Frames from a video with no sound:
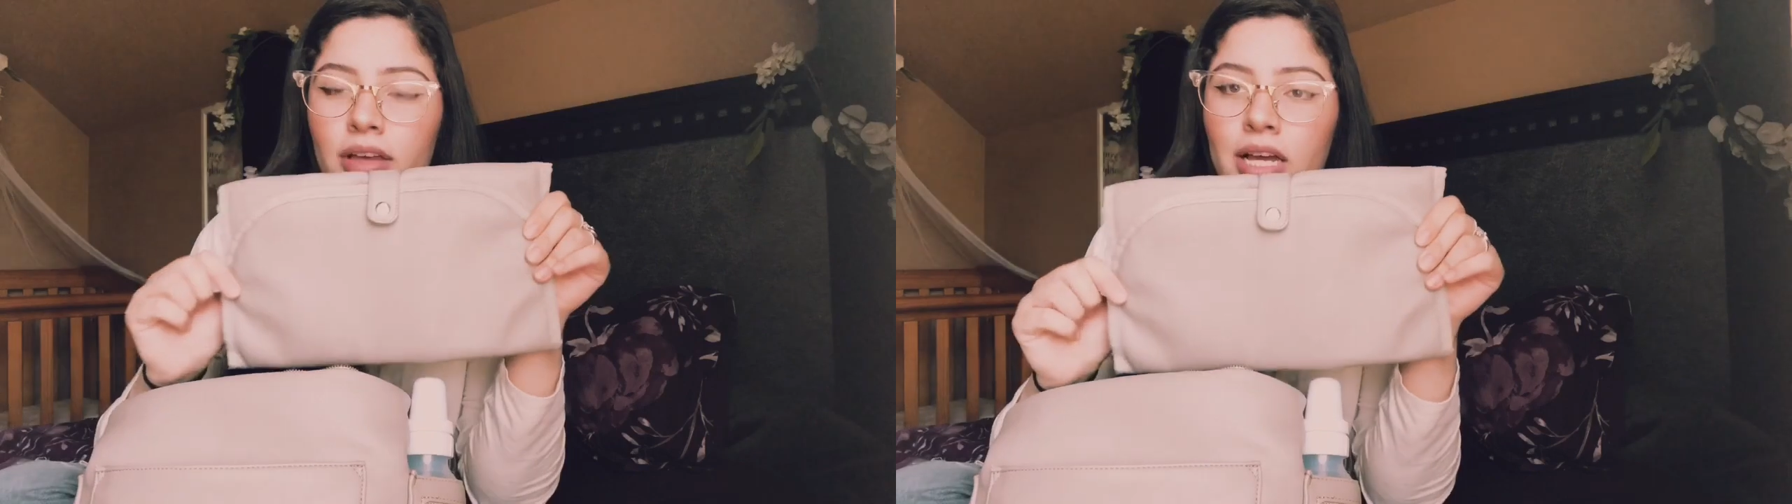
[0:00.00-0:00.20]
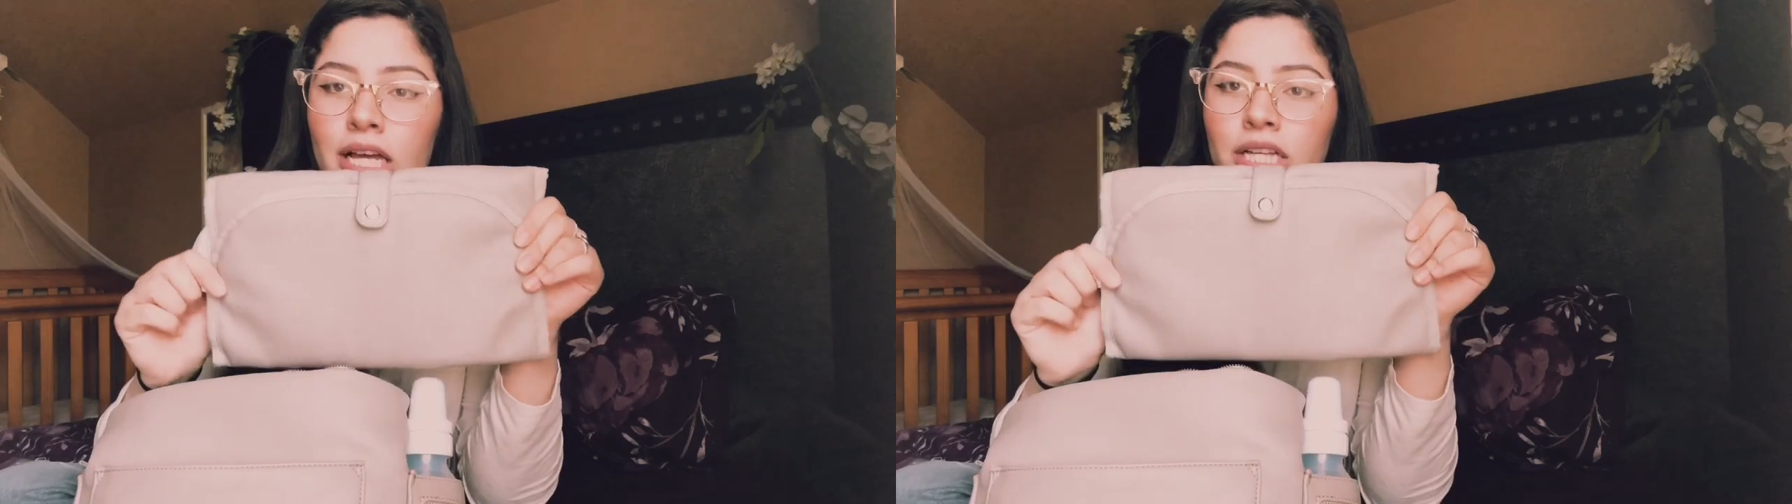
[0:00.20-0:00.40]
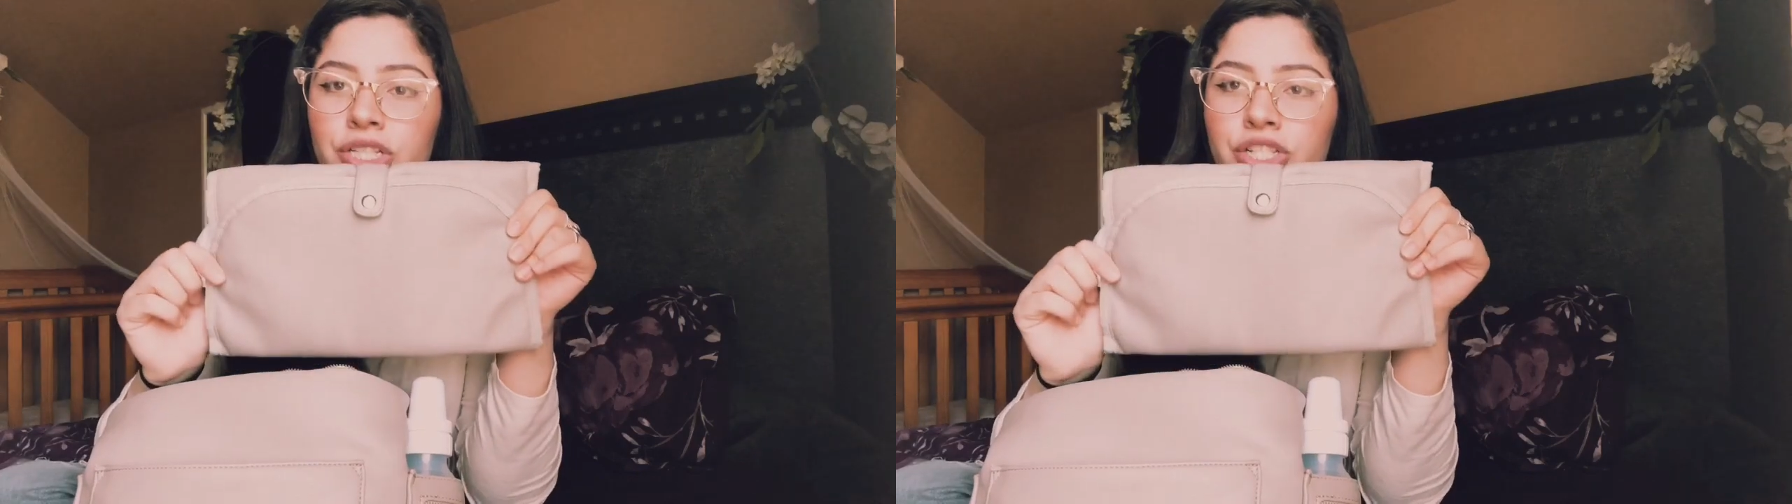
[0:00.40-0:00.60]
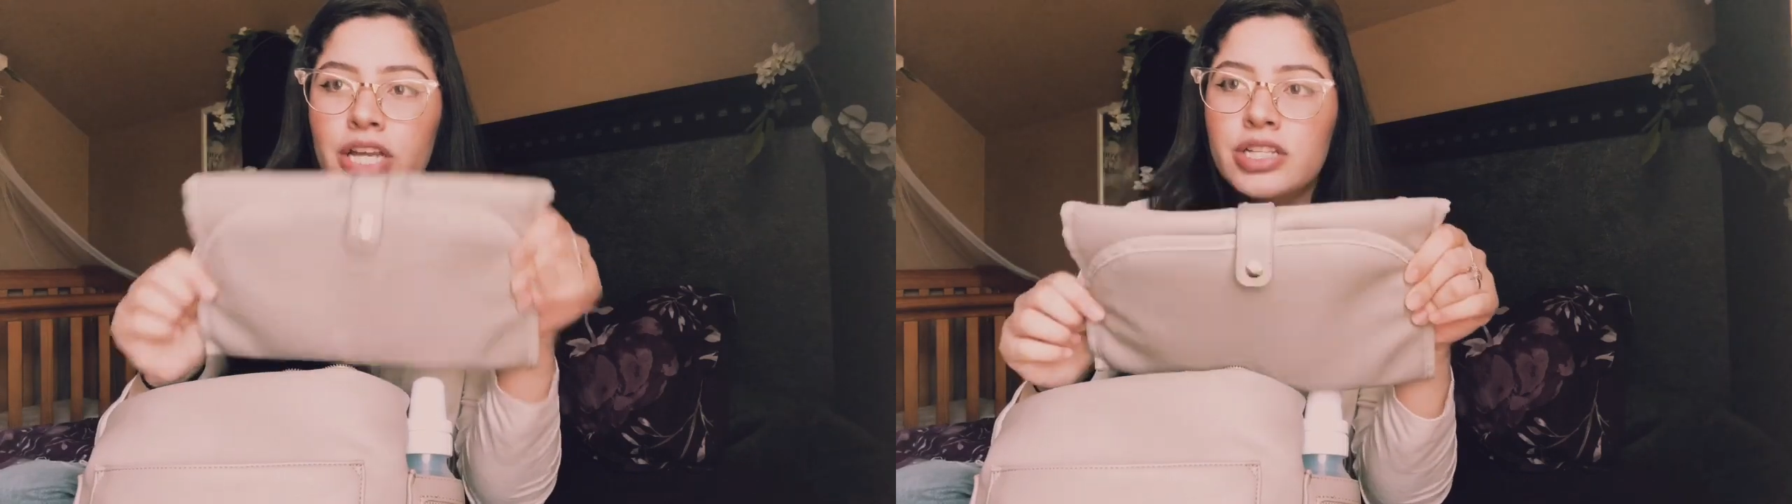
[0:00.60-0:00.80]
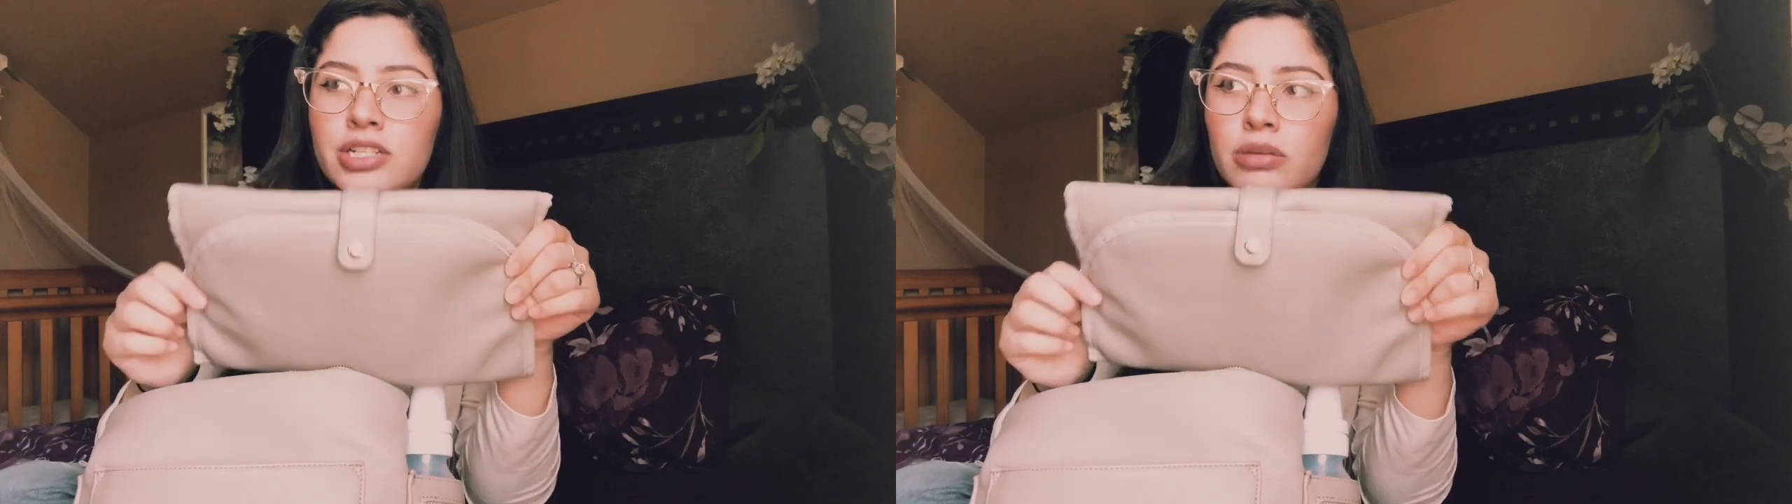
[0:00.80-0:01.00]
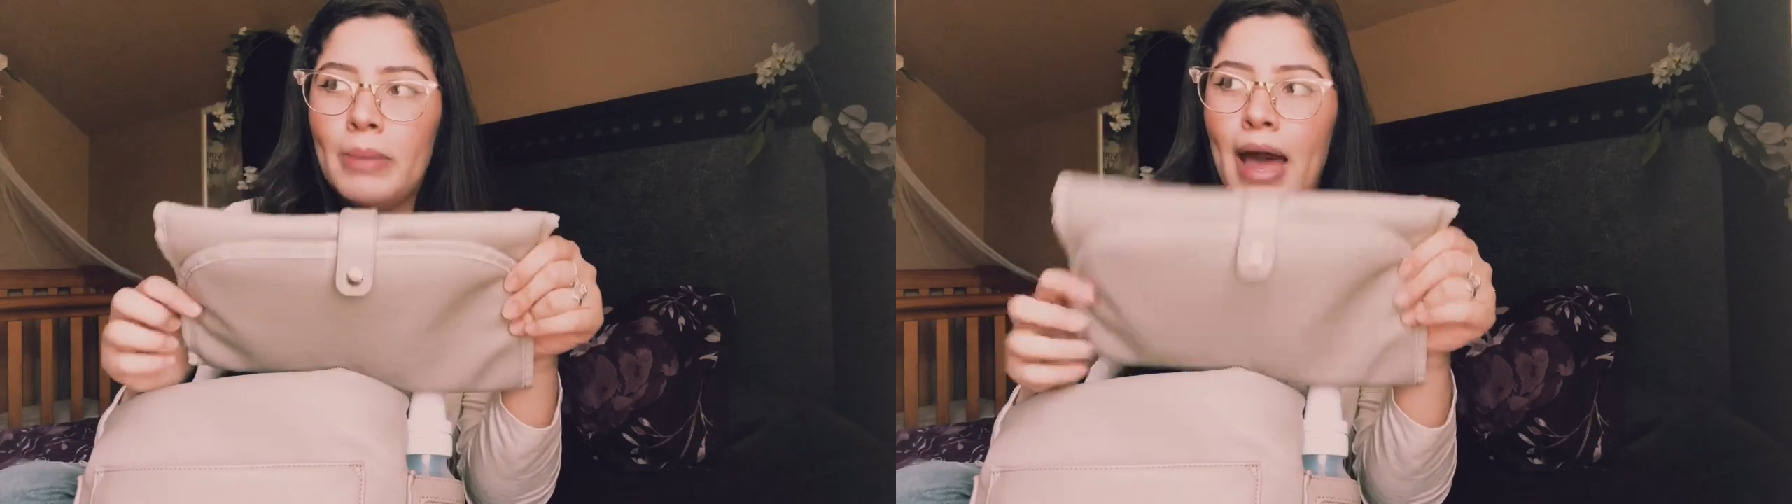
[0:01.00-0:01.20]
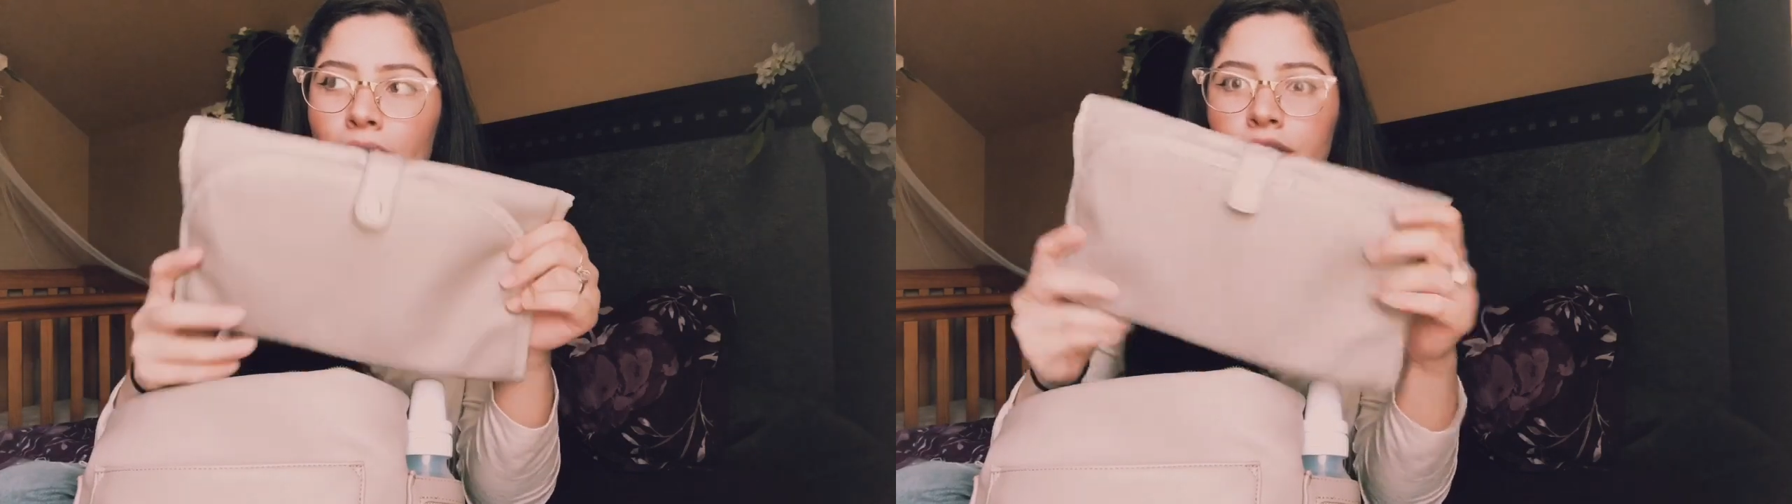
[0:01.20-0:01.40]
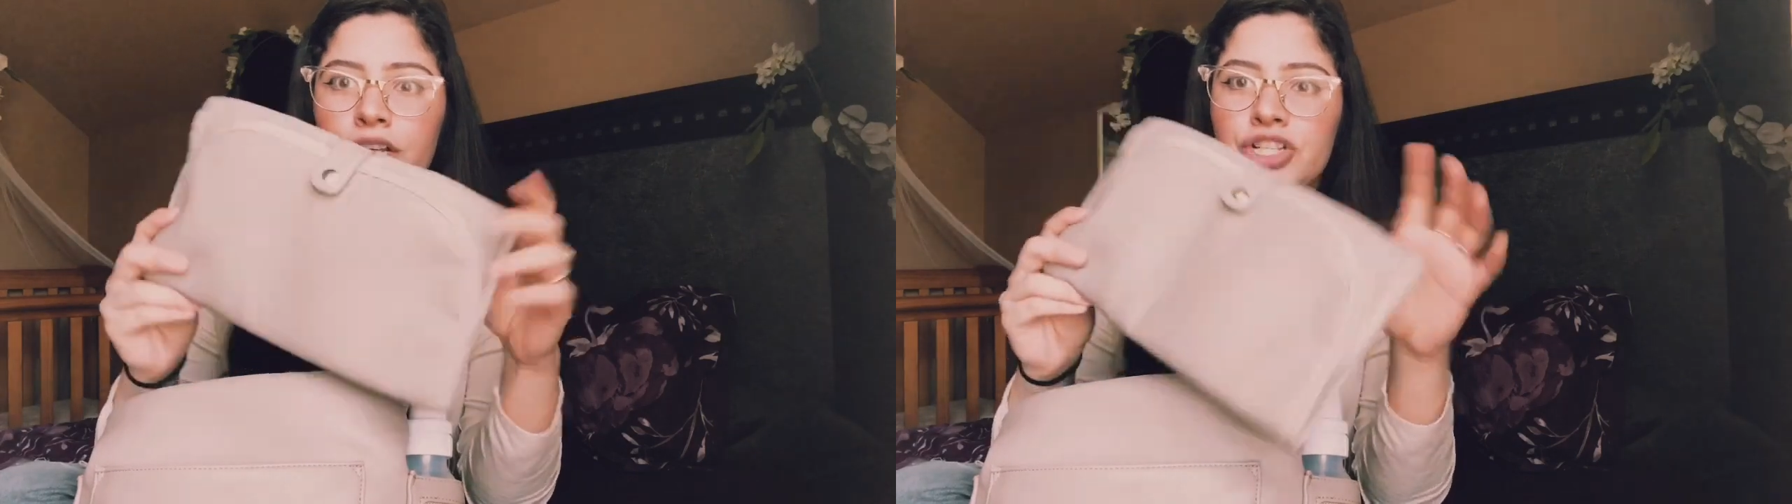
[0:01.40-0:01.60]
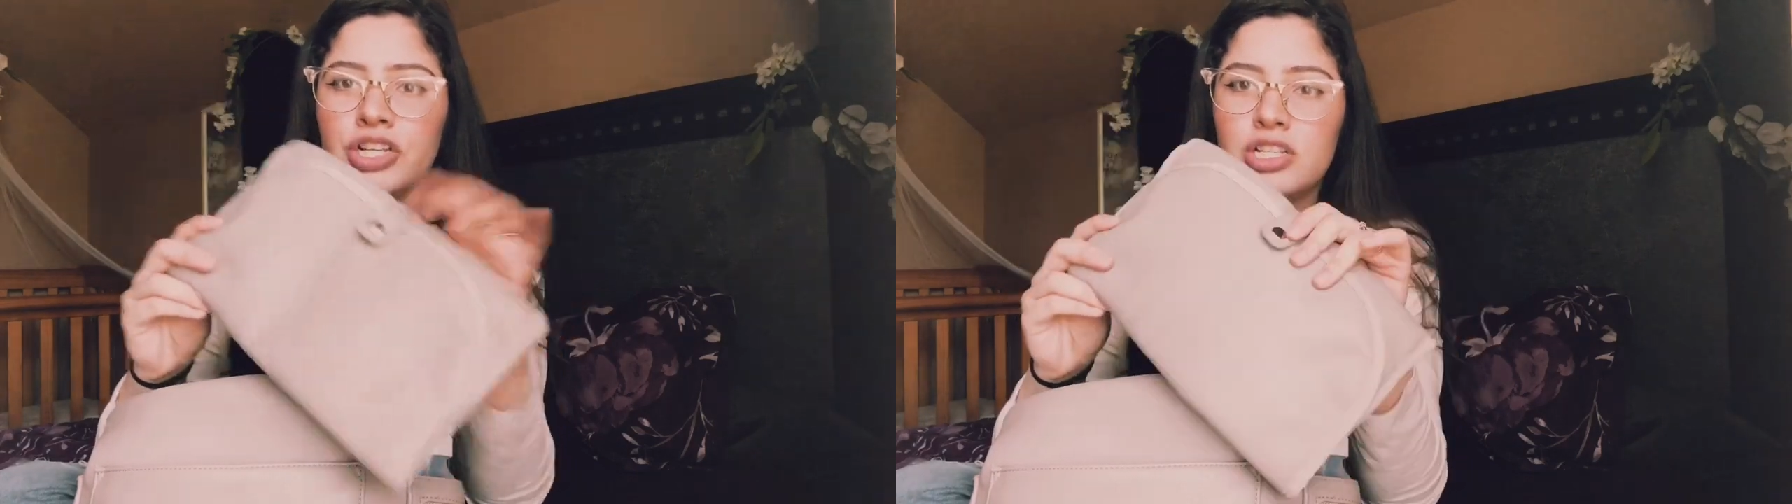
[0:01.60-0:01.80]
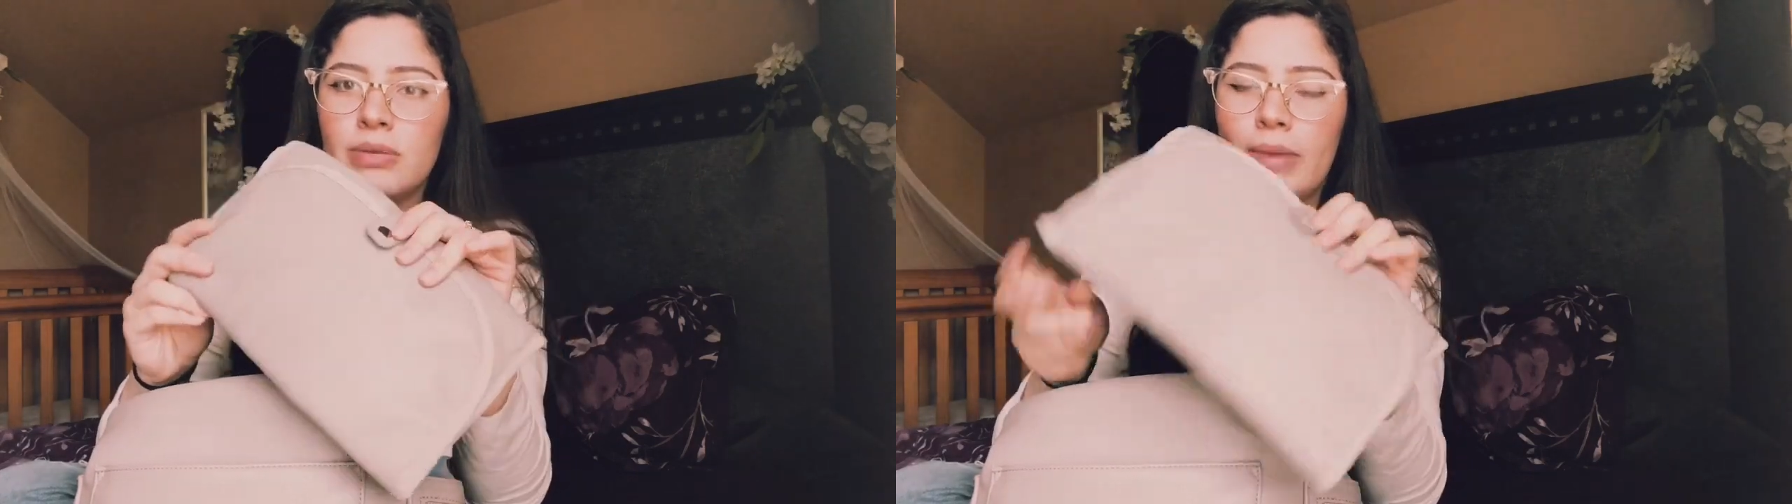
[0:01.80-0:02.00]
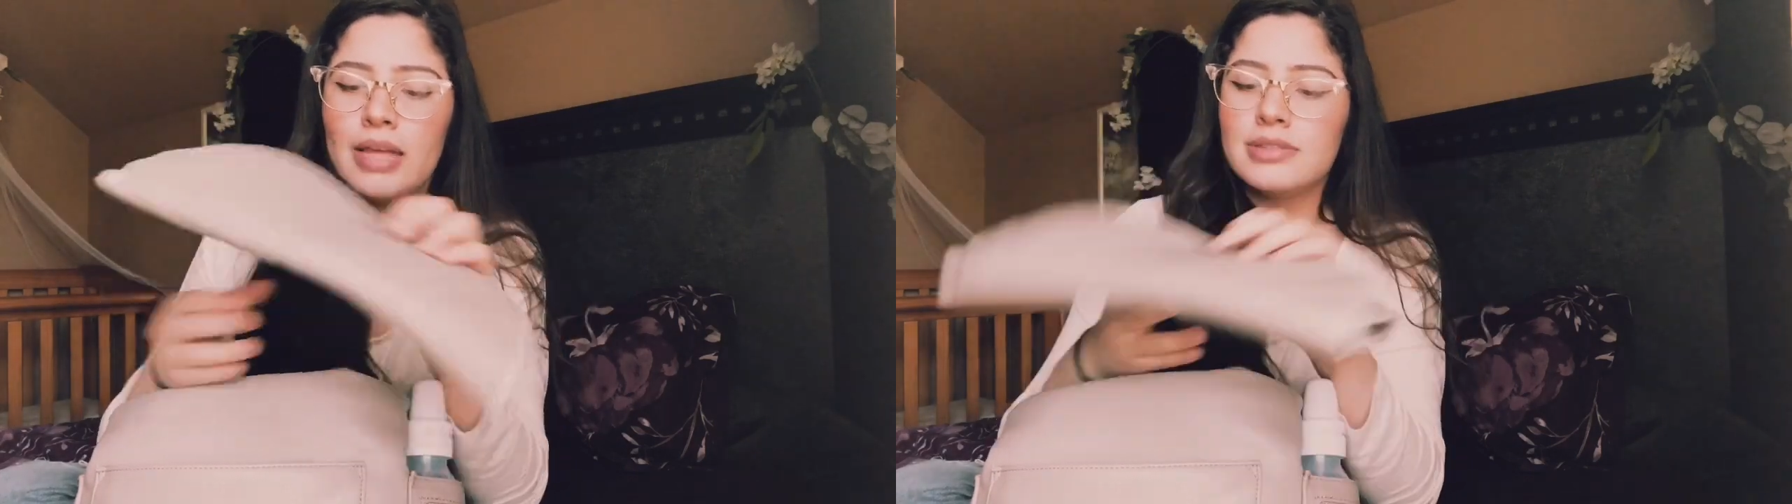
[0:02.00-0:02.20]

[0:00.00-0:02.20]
a changing pad or a changing mat.